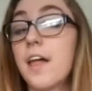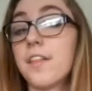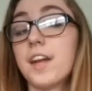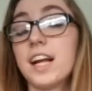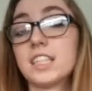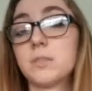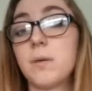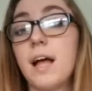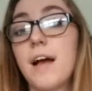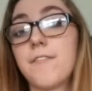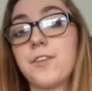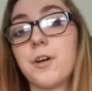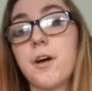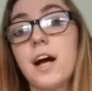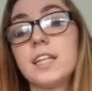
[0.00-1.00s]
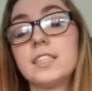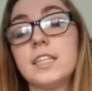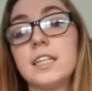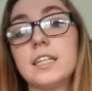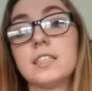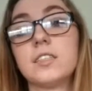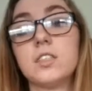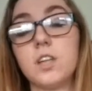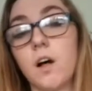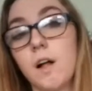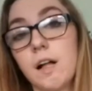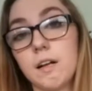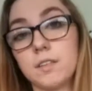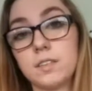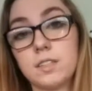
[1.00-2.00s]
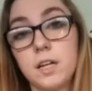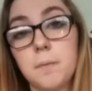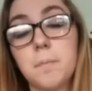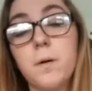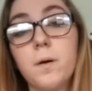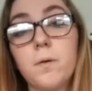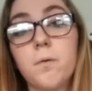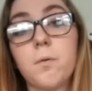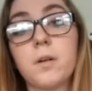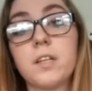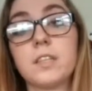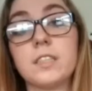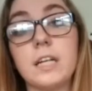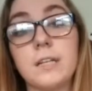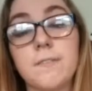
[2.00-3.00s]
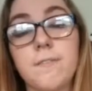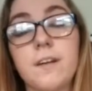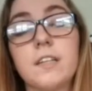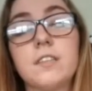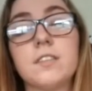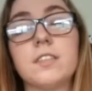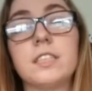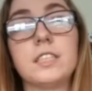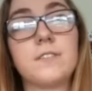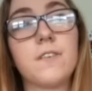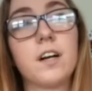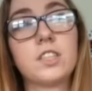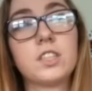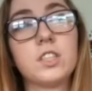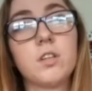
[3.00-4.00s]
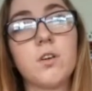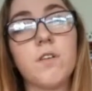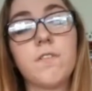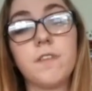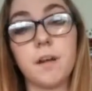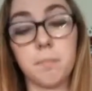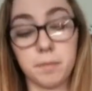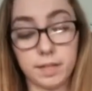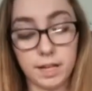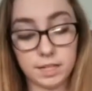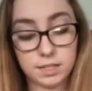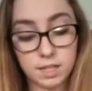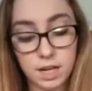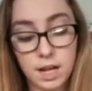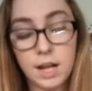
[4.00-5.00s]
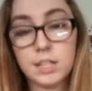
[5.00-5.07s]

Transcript: The next one I have for you guys is Dollhouse, a book with a dysfunctional family, yes.